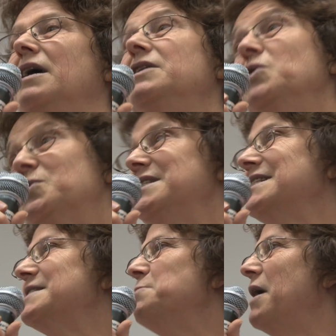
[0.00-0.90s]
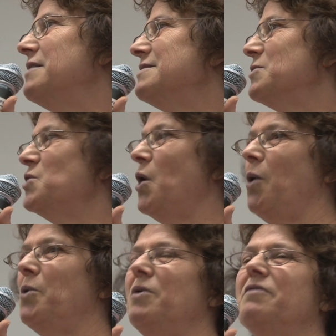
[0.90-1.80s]
It took 6 months or
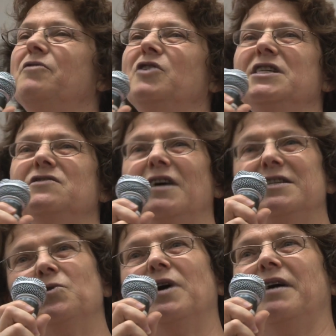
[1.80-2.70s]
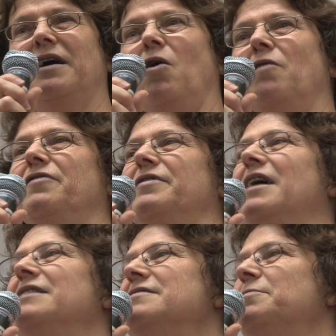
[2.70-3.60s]
so for the Israelis to get over
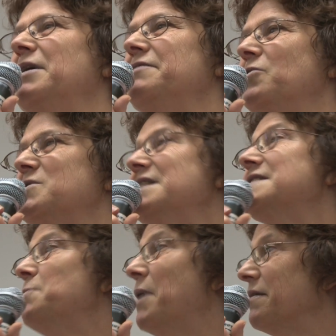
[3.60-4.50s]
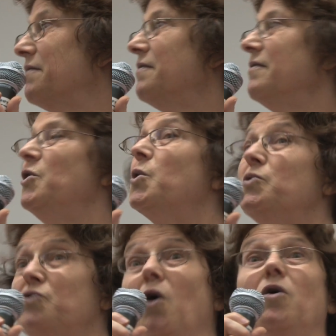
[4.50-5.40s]
that, but for 6 months you
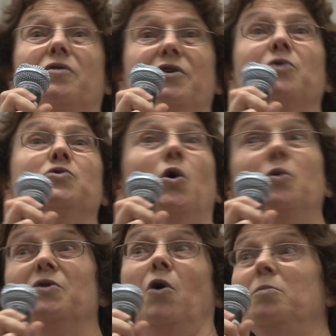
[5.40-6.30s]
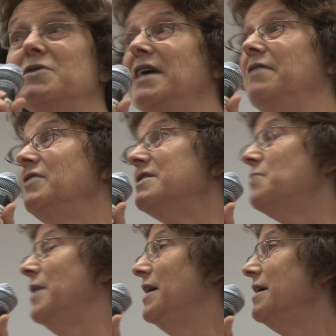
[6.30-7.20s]
could talk with almost every
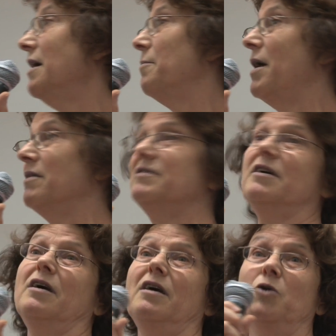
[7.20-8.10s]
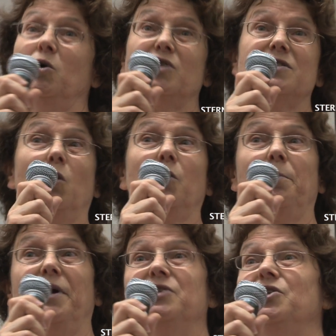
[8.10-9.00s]
Israeli about not just the
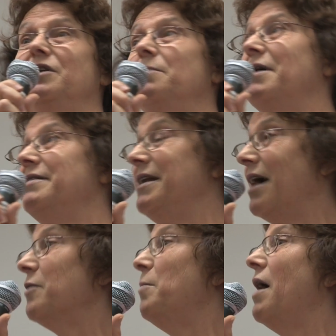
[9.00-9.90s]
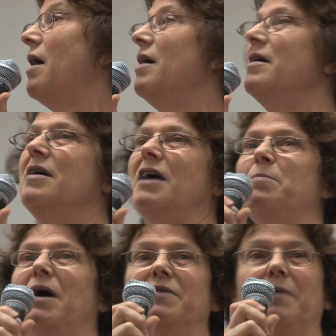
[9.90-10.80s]
occupation, about the Nakba,
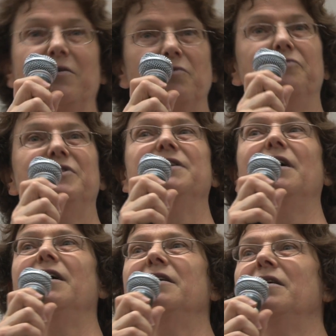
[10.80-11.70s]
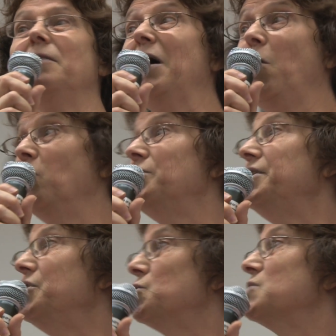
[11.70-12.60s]
about the right of return, about all the
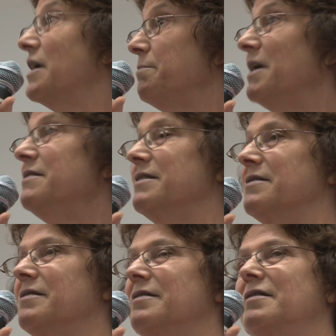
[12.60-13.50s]
issues that matter.